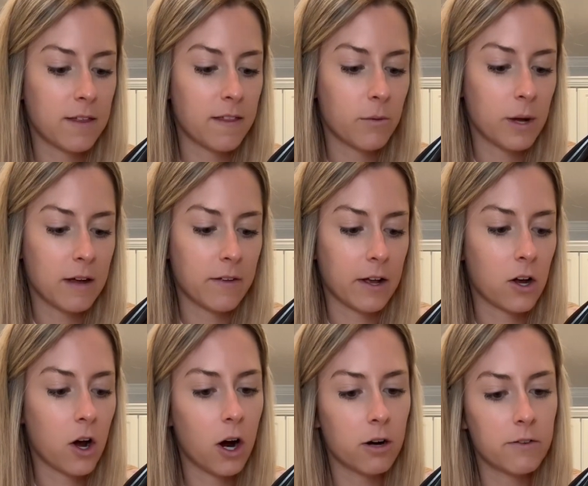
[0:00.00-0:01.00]
I think we have like a
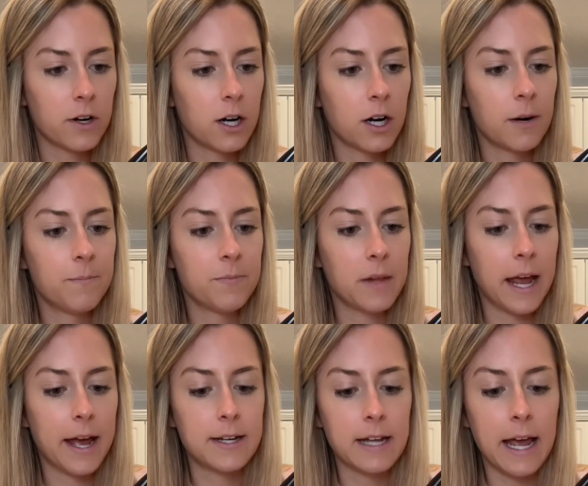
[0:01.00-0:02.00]
carver
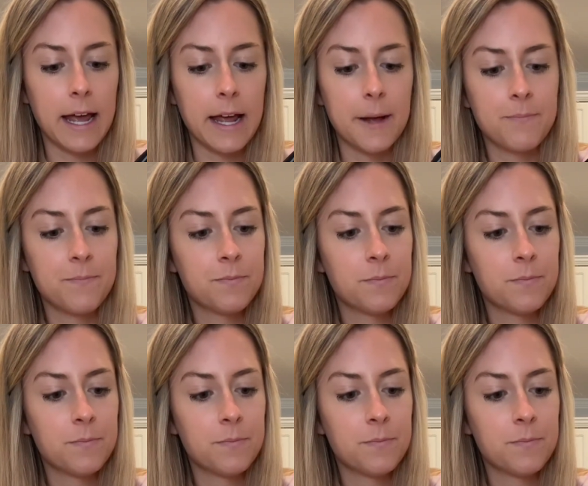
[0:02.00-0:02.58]
and a